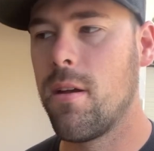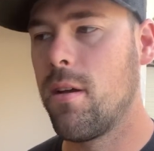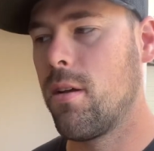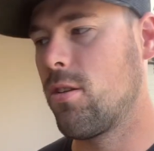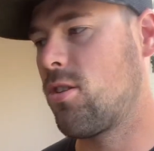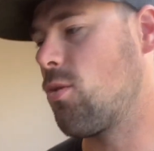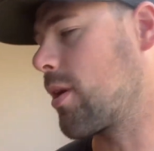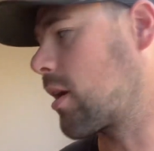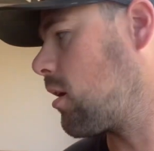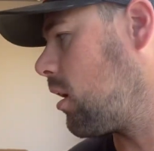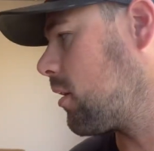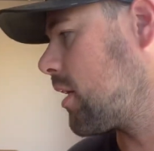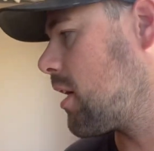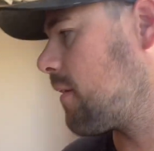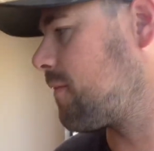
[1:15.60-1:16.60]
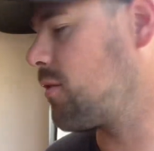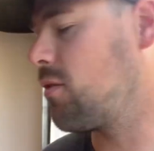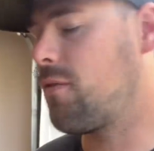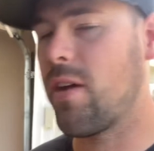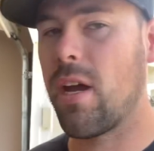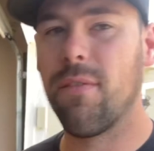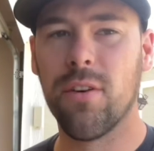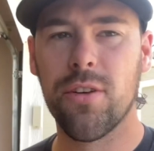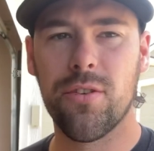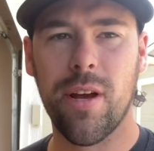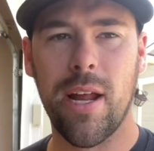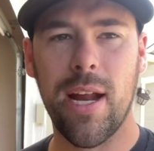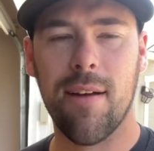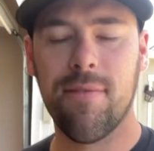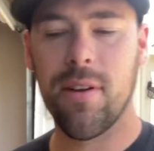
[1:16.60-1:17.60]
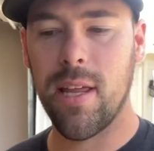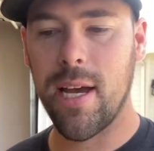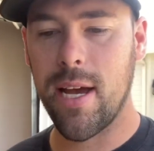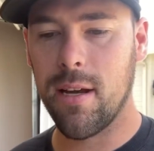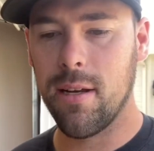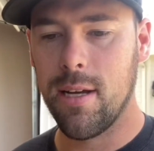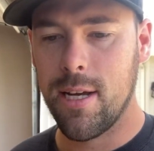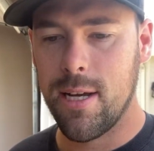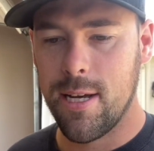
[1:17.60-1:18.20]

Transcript: So we called in a few favors right after that.